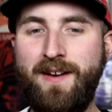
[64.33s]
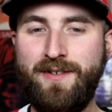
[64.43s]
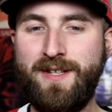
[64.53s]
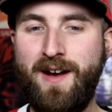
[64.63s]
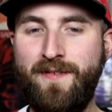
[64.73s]

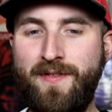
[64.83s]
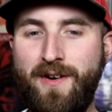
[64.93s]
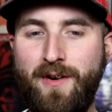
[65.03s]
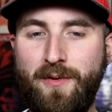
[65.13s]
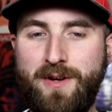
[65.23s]
kills off
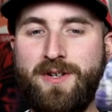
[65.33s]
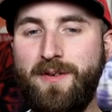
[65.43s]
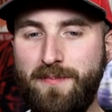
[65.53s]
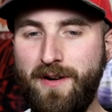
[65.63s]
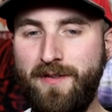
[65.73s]
their
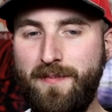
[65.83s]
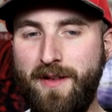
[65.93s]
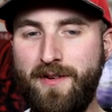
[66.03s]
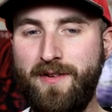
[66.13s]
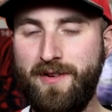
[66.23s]
original birth
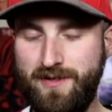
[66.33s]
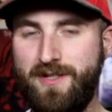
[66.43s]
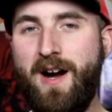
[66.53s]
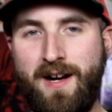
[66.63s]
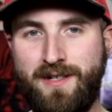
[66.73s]
mother, their
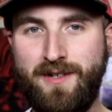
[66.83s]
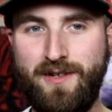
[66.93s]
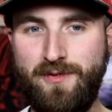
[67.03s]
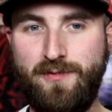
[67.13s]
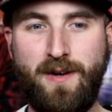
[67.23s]

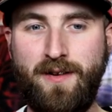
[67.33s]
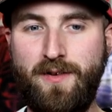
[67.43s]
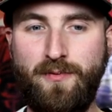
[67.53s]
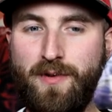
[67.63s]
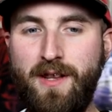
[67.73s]
doctor who's wearing
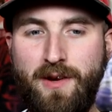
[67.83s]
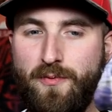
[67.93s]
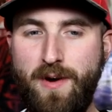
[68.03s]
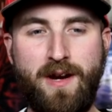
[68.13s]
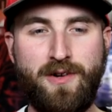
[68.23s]
the really
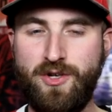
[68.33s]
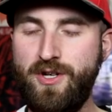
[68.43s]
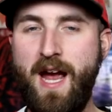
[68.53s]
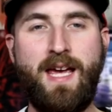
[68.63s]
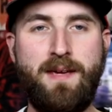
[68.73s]
weird
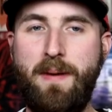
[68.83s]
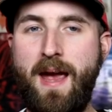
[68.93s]
shaggy